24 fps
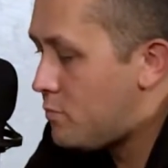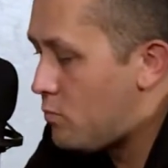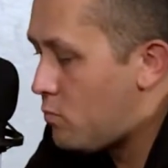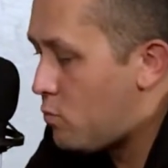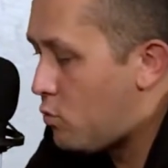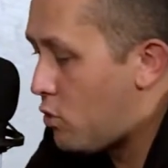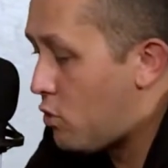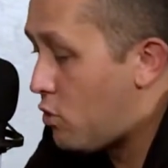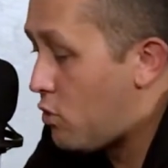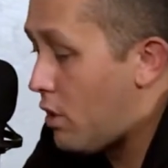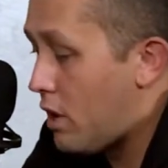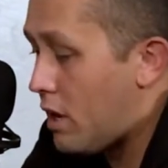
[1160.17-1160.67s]

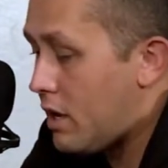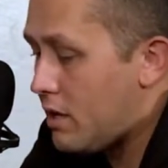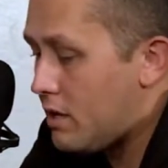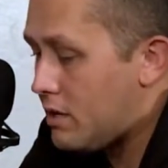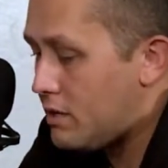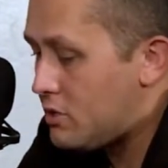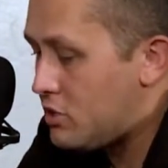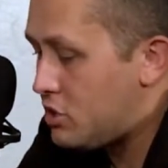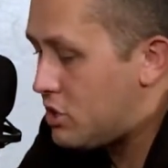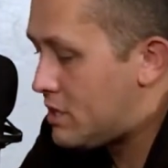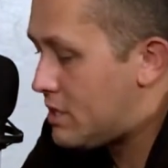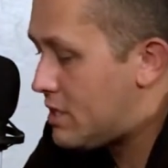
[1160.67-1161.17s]
Warcry
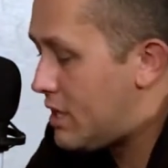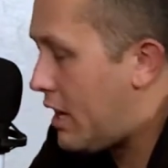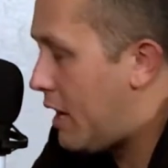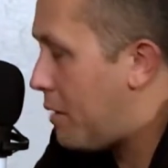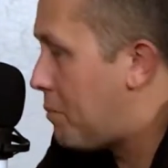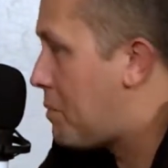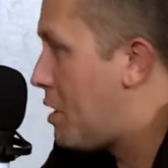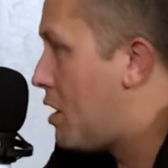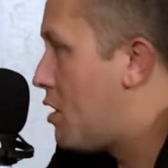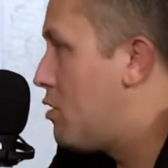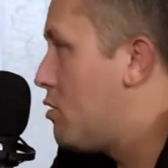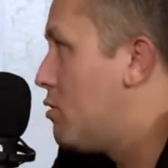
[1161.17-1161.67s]
just
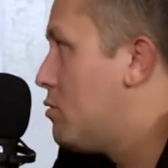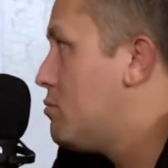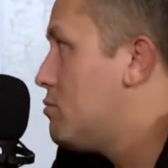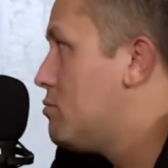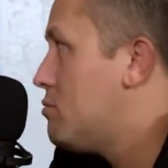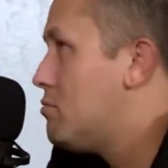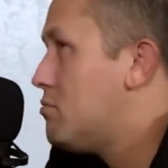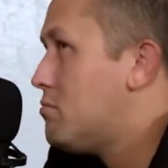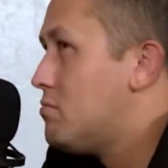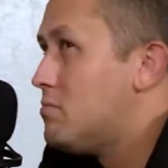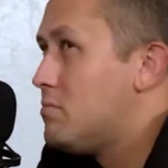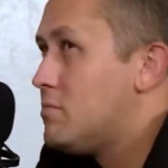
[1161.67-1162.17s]
came out
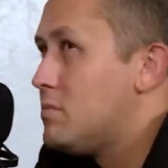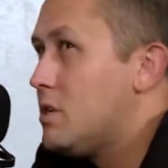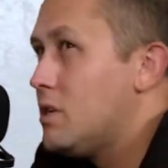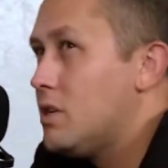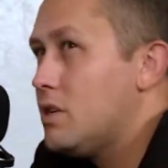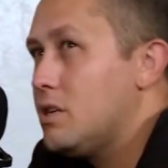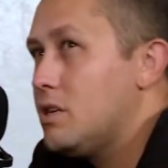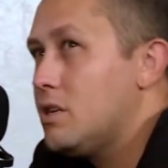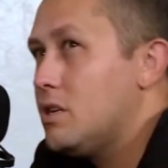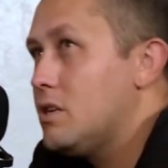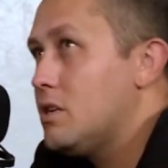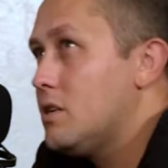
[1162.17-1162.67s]

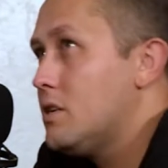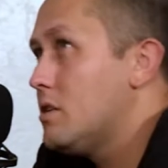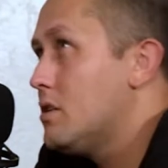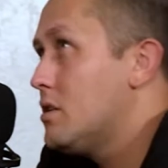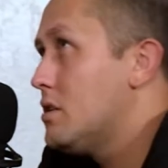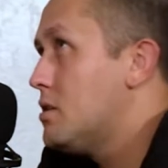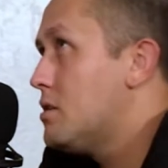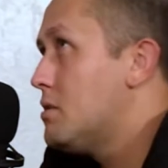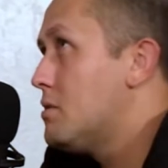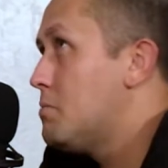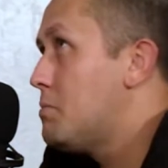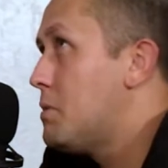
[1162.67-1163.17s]

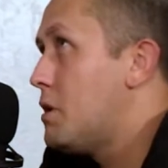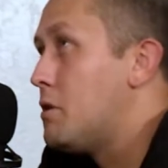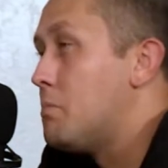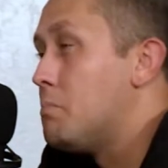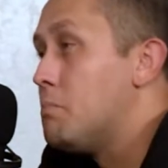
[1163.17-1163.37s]
about